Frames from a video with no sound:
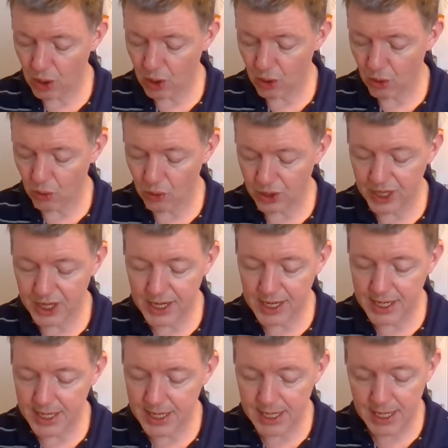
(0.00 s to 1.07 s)

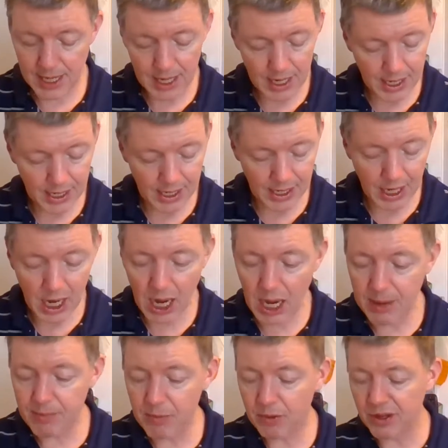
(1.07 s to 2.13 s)
Okay,
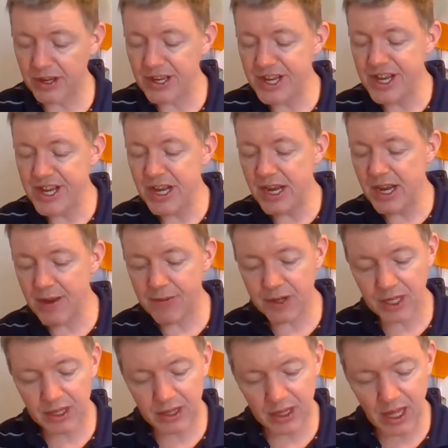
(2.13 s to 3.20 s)
I'm going to
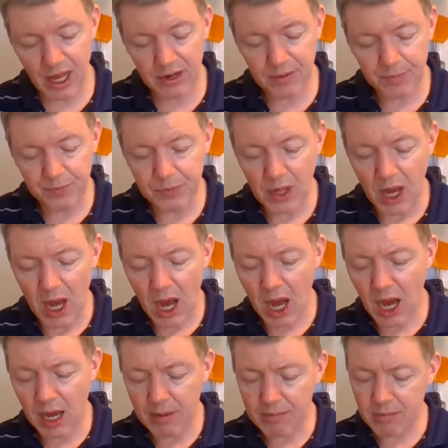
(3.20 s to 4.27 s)
leave it at that.
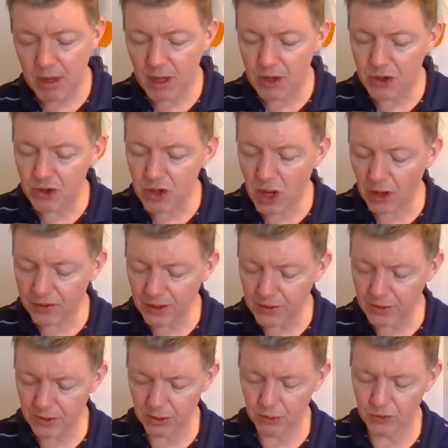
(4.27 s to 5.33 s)
I'm not
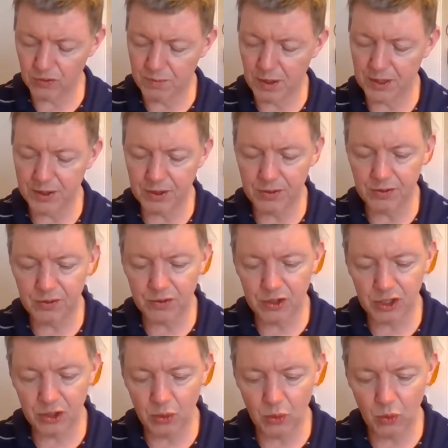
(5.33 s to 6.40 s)
enthused by the
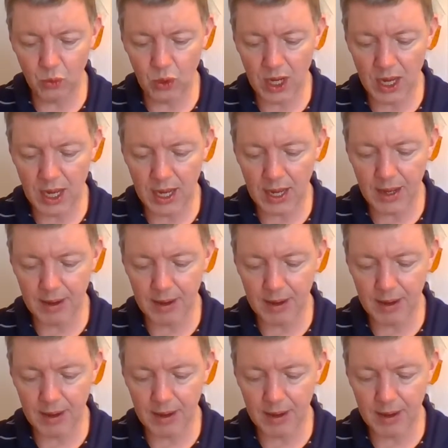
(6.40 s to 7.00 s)
two